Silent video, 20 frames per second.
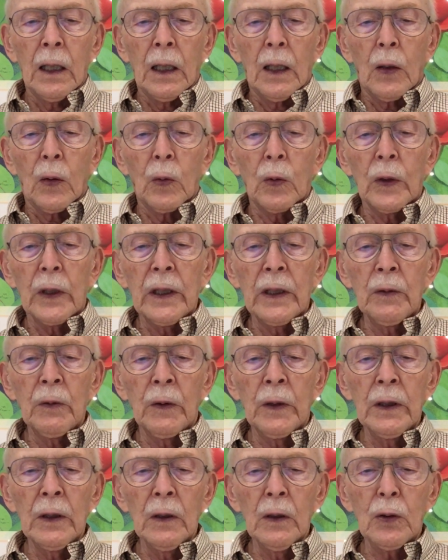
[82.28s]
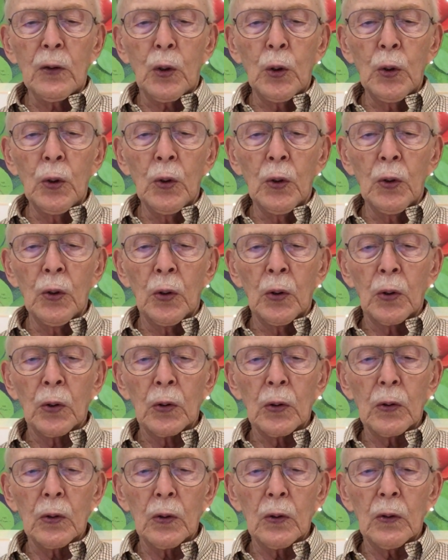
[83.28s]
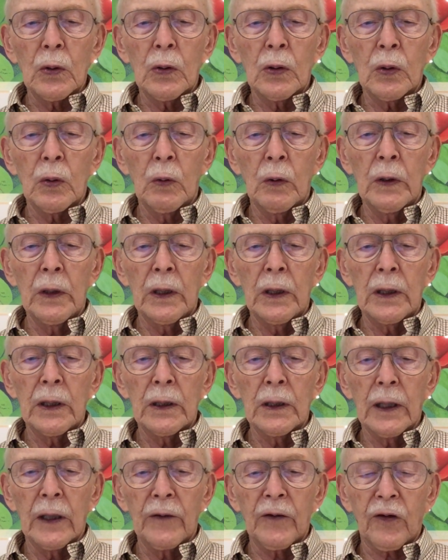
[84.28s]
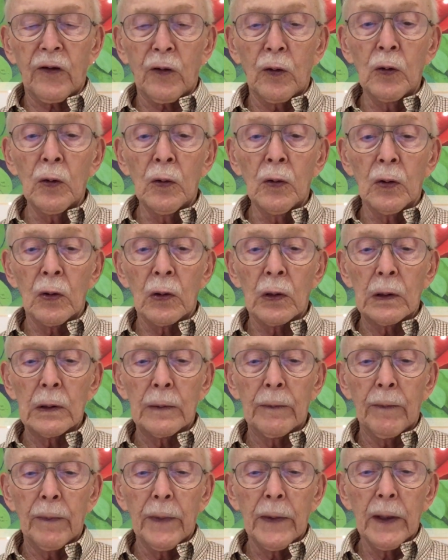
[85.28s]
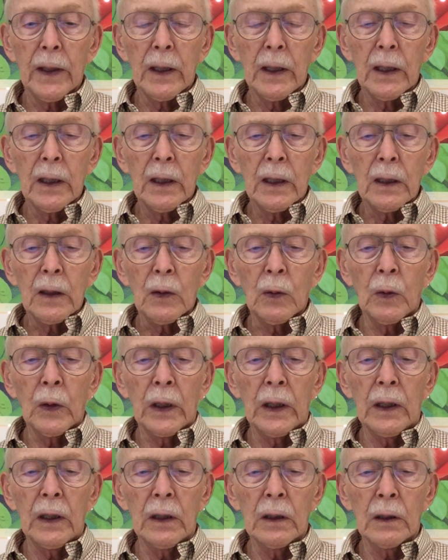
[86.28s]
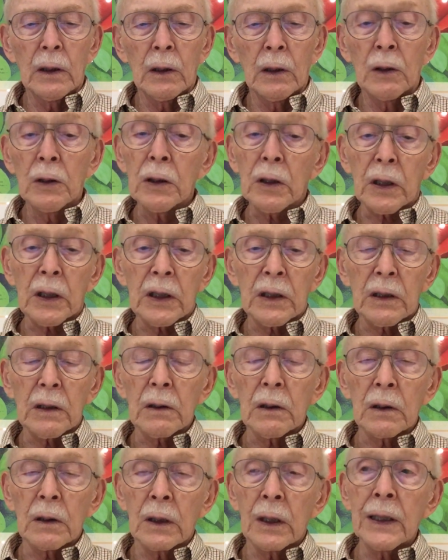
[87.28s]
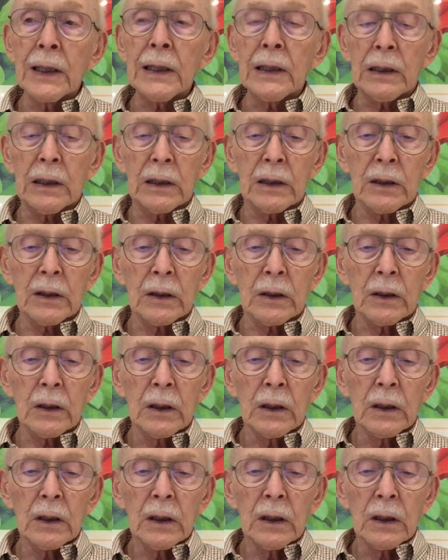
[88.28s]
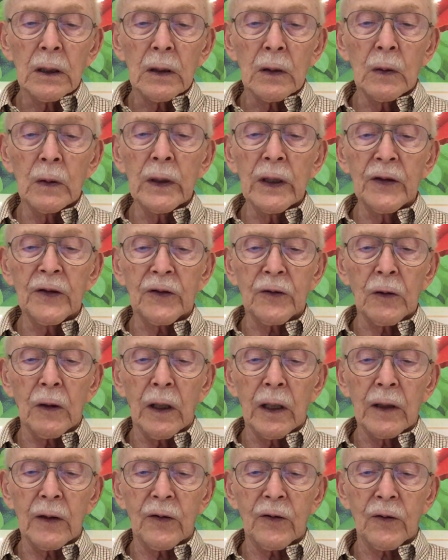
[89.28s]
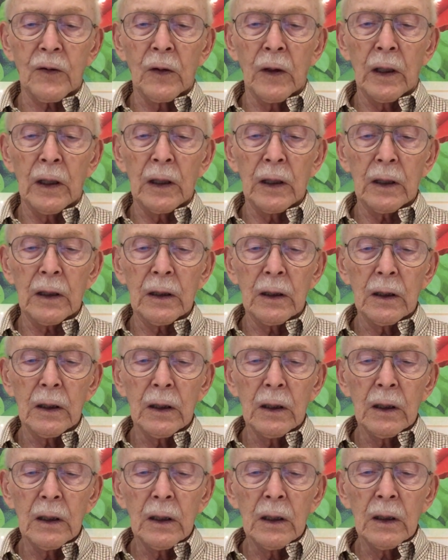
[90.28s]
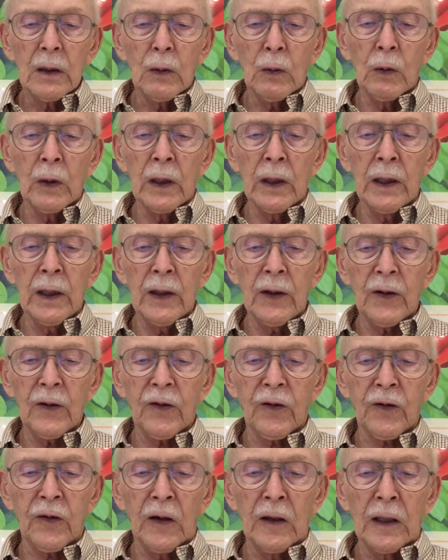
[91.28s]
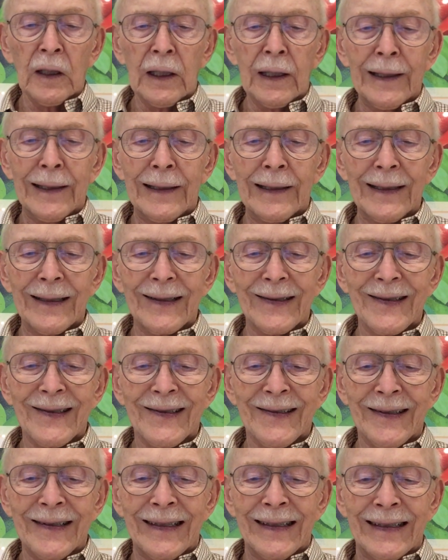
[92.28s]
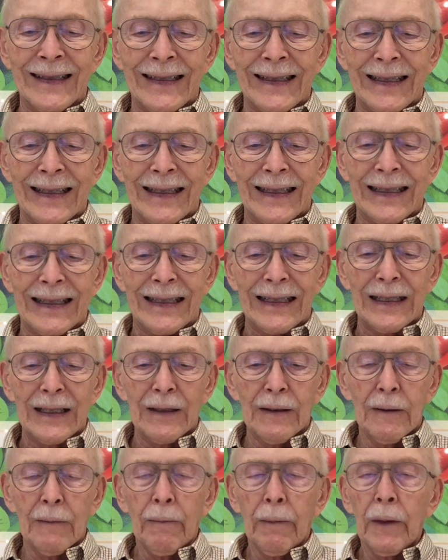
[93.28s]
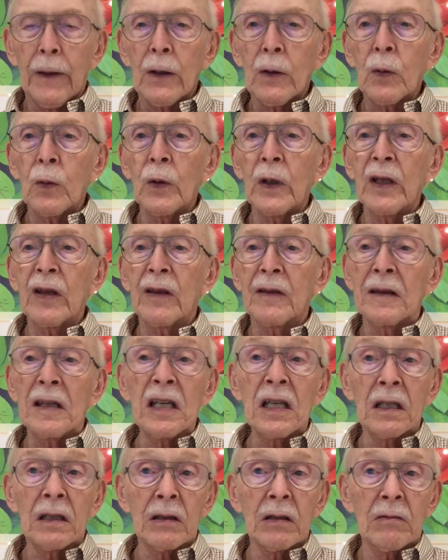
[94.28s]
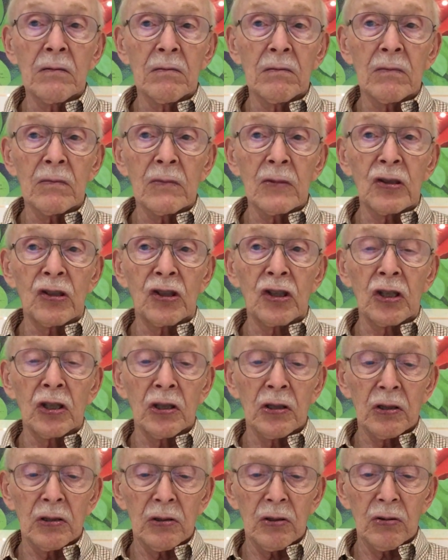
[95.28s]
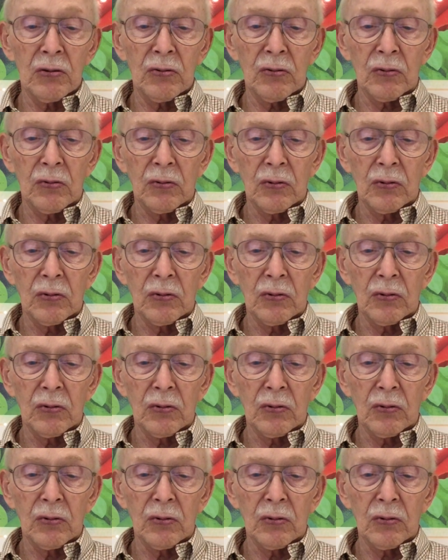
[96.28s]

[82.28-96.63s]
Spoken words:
We real cool. We left school. We lurk late. We strike straight. We sing sin. We thin gin.